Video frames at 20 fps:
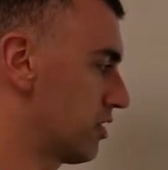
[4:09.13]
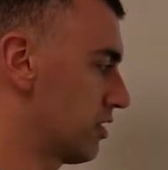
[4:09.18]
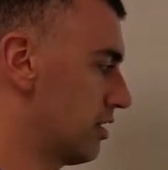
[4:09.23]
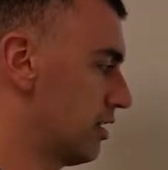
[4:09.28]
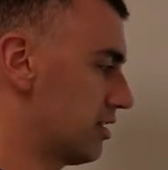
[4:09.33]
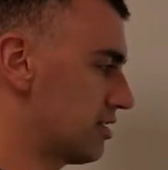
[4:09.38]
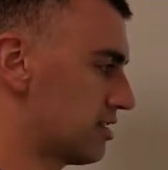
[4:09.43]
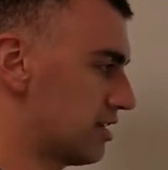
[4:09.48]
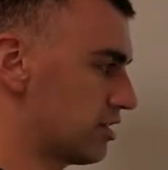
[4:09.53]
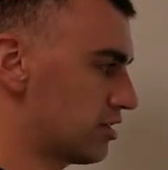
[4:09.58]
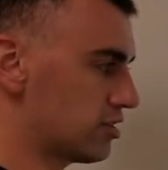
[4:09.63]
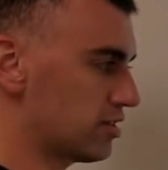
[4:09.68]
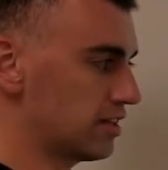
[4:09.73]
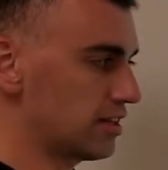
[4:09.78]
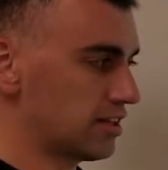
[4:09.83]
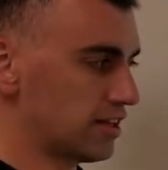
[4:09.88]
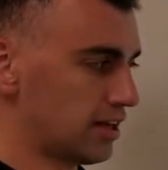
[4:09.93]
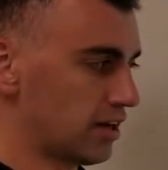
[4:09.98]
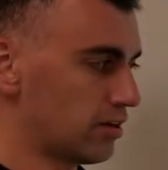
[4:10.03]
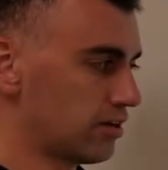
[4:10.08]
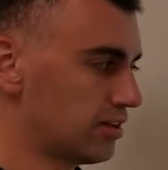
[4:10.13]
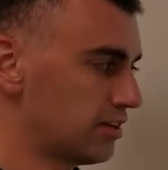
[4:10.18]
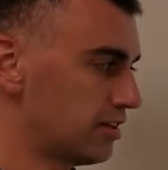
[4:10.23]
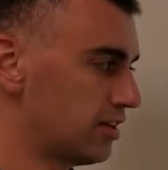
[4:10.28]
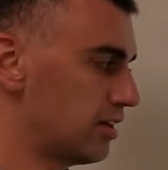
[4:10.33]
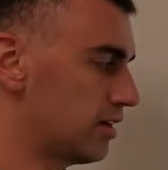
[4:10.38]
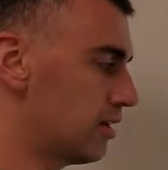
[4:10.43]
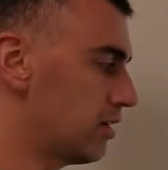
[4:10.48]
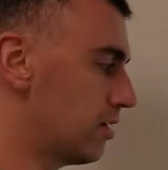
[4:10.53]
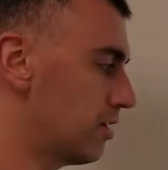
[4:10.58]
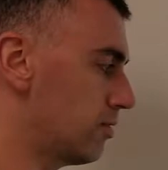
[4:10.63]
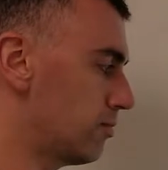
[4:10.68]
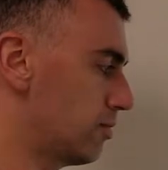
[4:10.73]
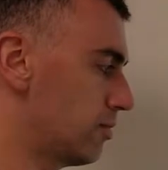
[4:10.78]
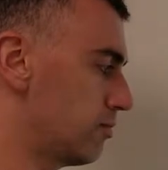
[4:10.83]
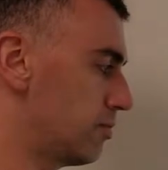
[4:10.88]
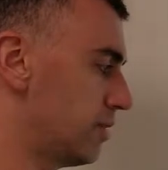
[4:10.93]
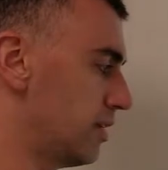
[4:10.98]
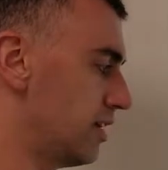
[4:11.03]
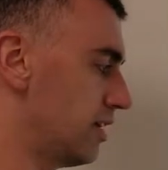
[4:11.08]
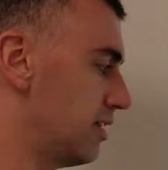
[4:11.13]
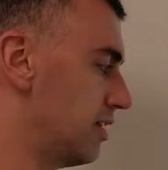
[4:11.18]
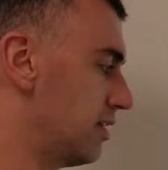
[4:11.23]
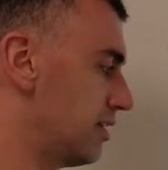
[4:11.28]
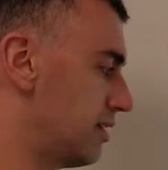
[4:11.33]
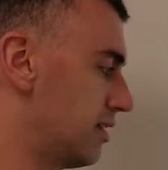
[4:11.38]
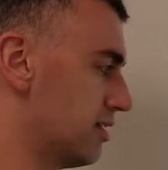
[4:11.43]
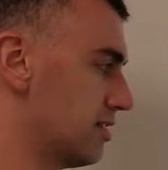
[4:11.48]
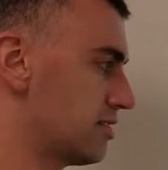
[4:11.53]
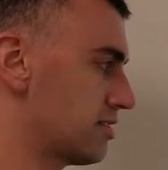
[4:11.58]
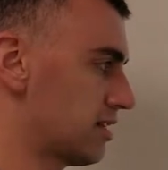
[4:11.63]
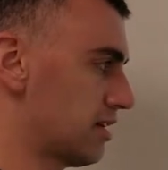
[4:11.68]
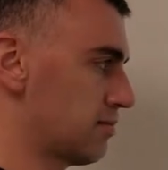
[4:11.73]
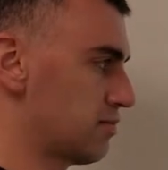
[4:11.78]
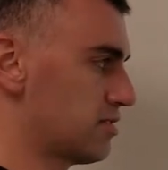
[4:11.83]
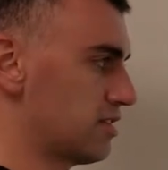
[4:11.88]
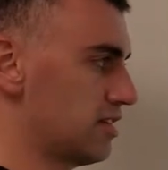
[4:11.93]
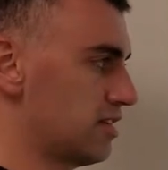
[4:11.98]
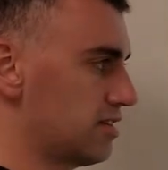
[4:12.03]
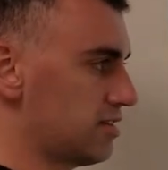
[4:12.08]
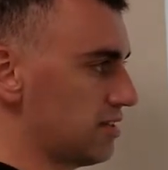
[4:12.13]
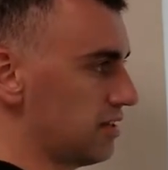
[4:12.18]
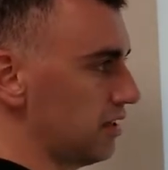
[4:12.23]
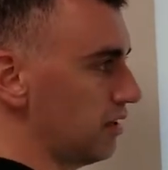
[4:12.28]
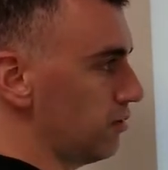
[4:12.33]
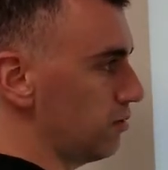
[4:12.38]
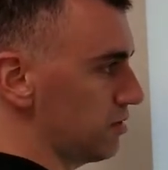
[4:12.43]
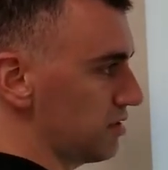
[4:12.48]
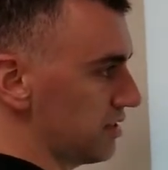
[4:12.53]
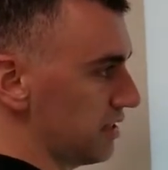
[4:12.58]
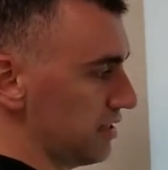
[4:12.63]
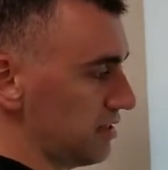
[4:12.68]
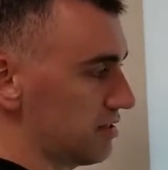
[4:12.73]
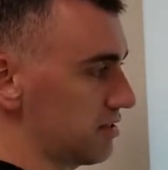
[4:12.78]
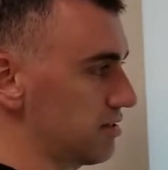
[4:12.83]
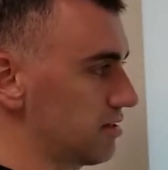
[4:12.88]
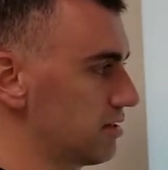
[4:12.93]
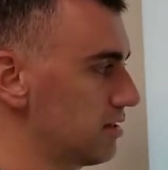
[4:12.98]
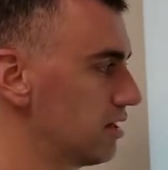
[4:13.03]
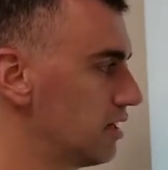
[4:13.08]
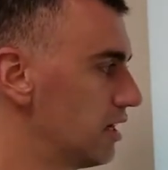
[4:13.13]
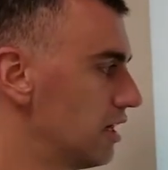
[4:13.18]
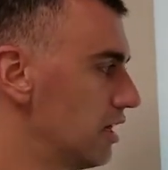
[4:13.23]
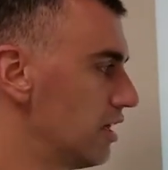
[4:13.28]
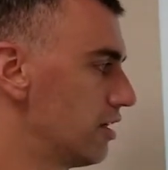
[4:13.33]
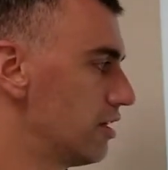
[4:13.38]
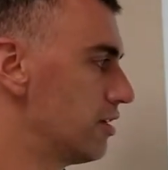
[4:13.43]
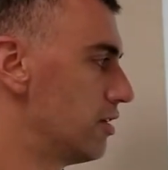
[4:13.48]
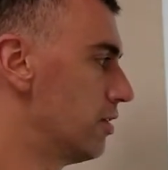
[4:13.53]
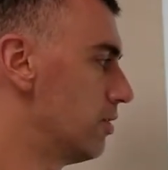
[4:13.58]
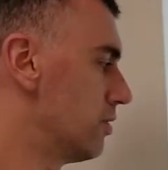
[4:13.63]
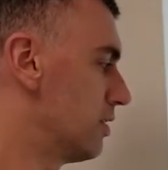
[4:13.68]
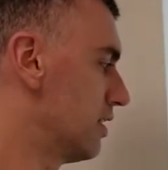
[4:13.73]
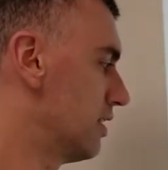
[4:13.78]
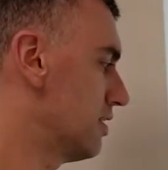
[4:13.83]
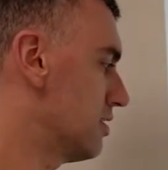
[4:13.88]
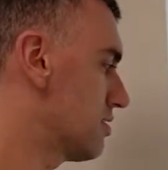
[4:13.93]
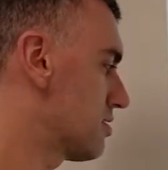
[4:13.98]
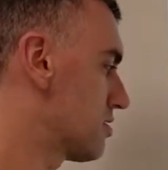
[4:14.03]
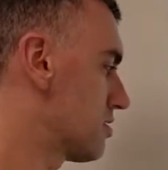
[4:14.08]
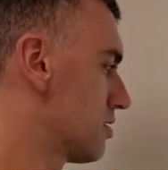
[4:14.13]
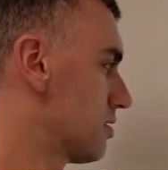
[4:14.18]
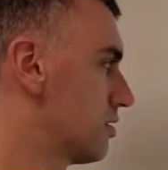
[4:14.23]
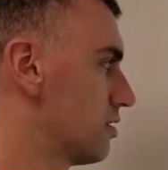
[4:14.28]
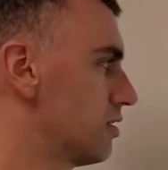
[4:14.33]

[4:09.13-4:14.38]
Essentially, the calculator would be this times this equals this. Notice,